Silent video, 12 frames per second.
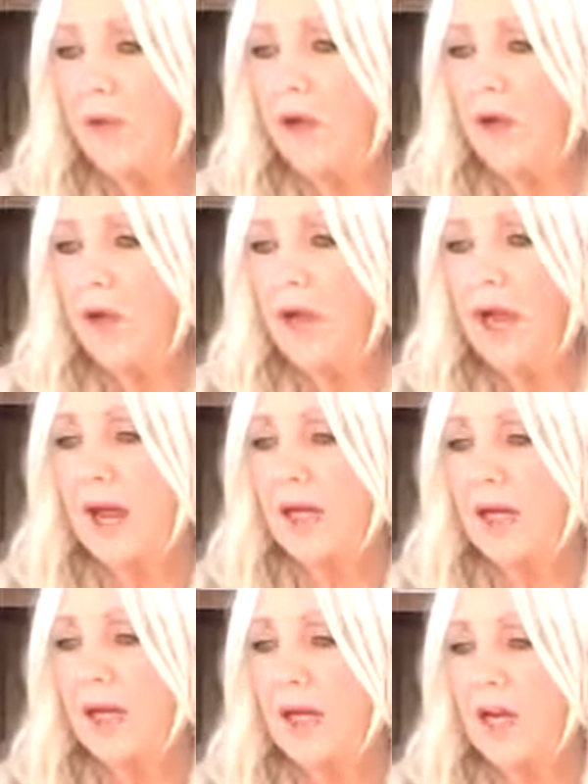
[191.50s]

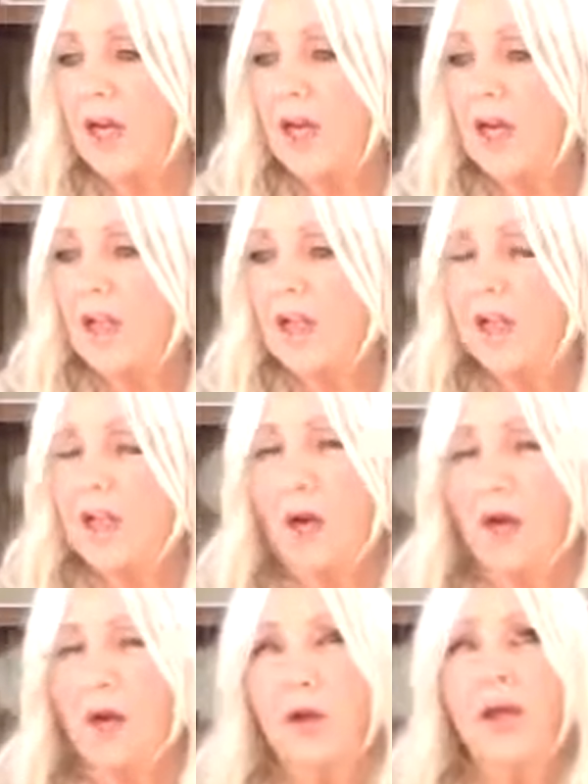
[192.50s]
Okay,
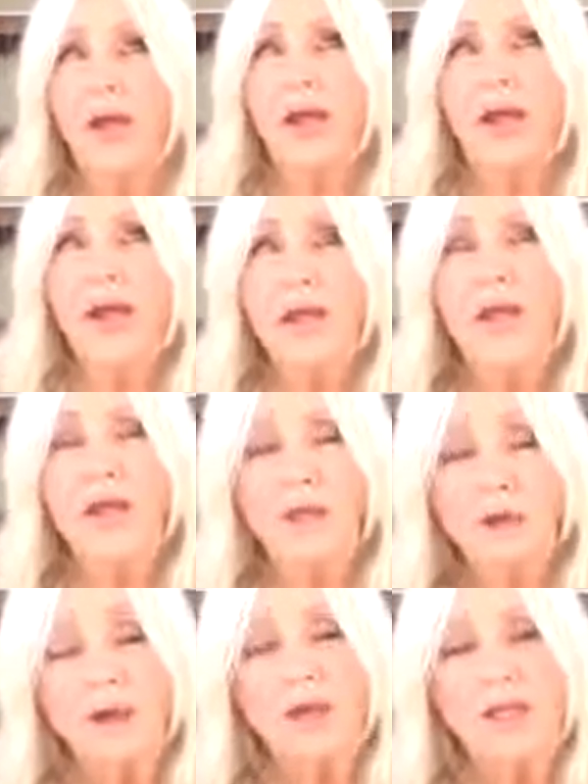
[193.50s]
so in The
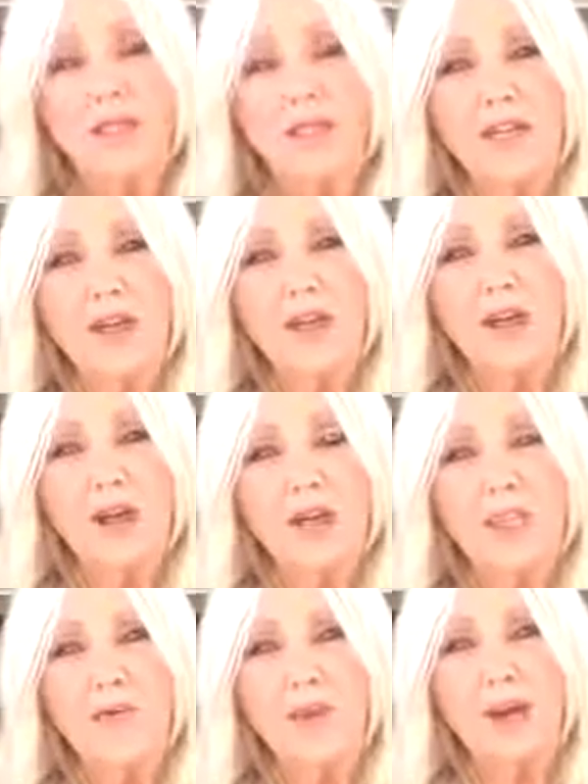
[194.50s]
Greater Secret, I
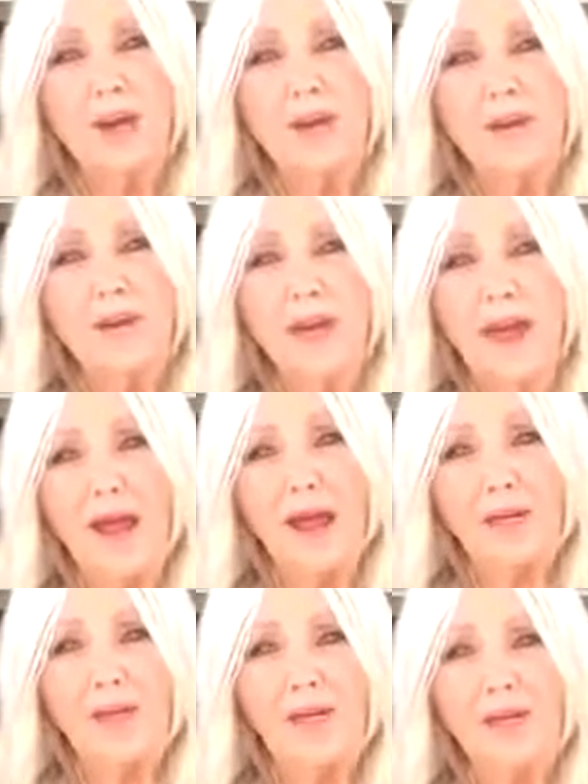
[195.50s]
explain
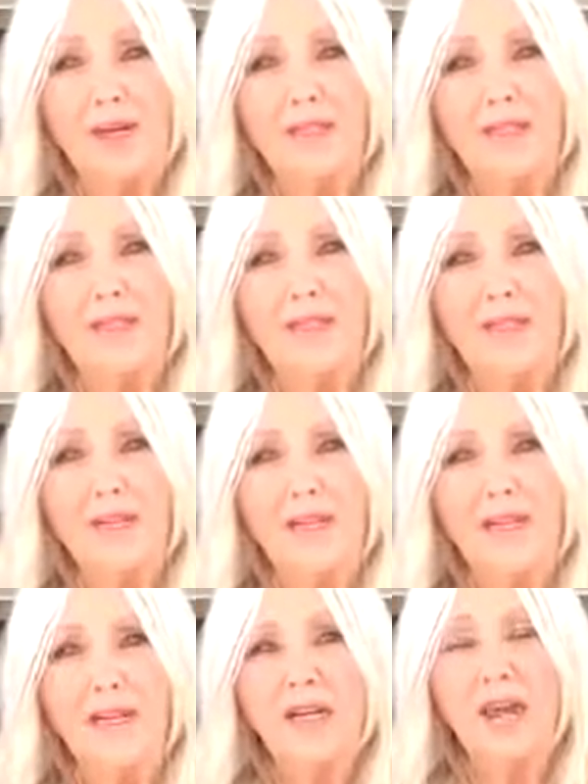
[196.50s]
happiness.
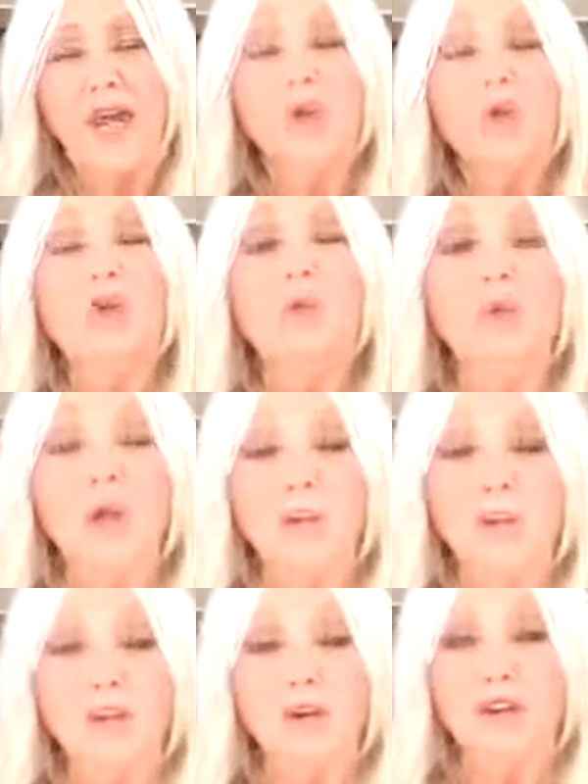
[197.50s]
I go into a lot
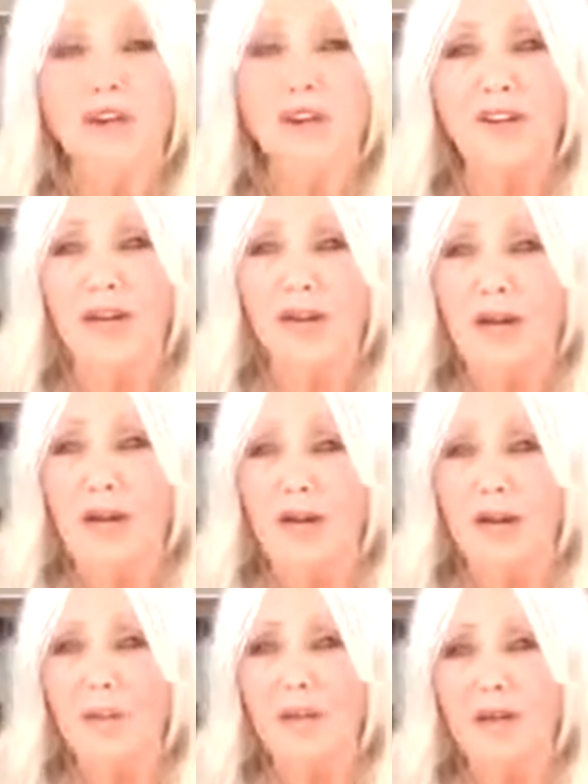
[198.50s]
more detail about
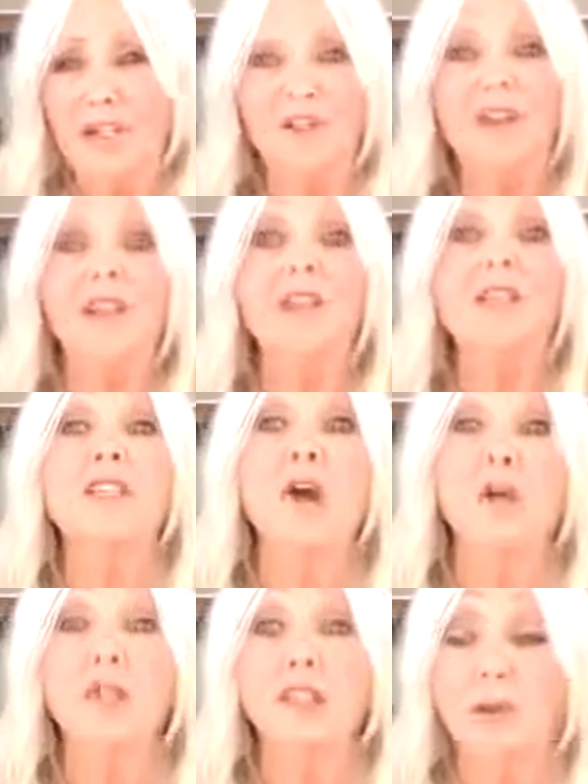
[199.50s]
happiness. In fact, there's a
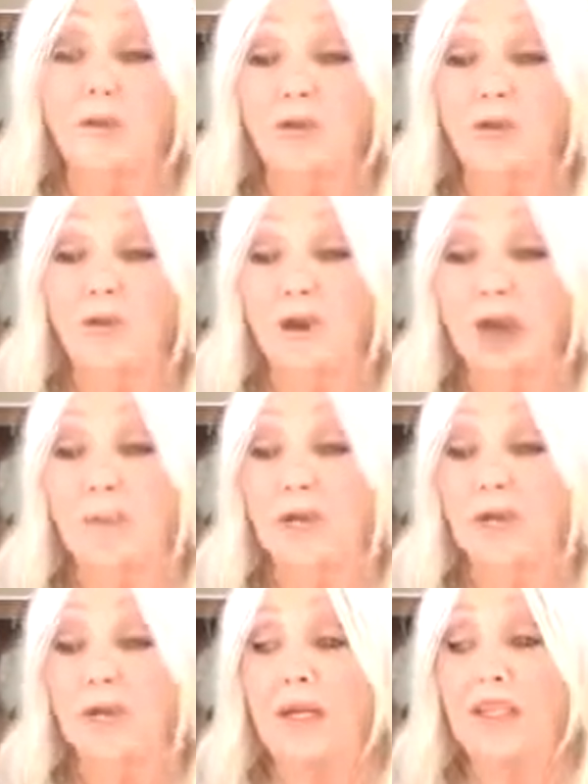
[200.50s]
whole chapter on
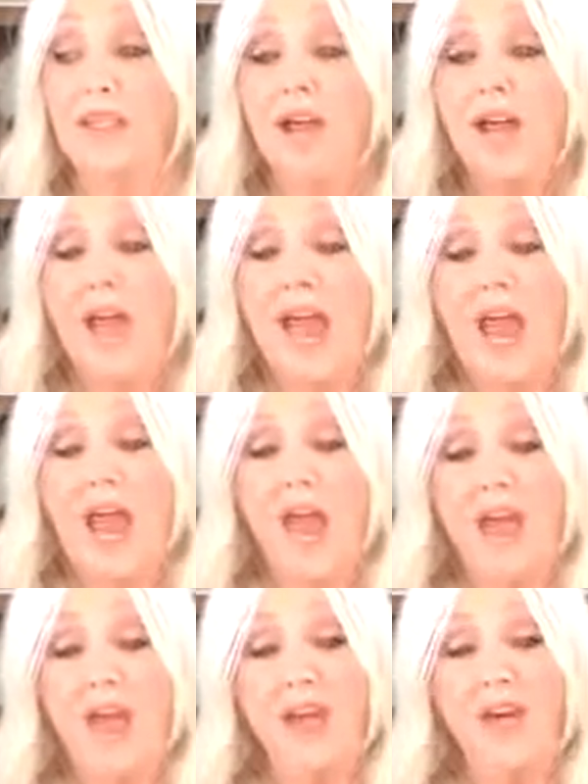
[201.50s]
happiness,
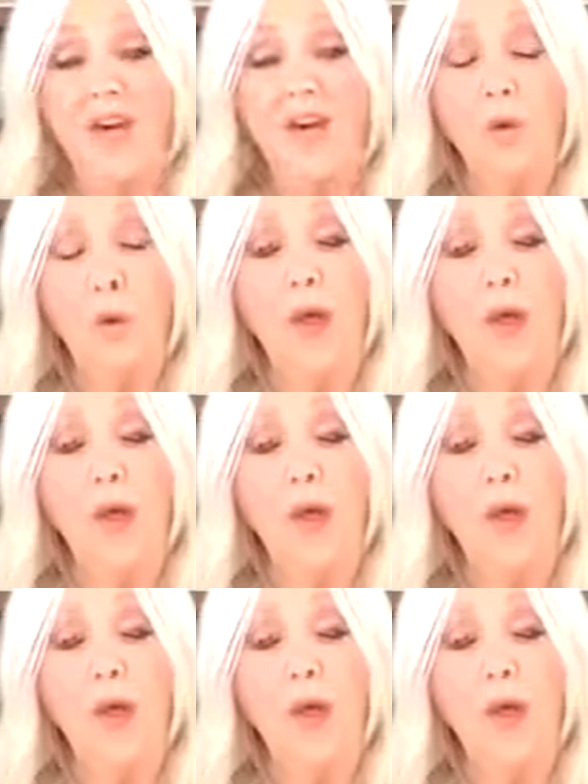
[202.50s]
and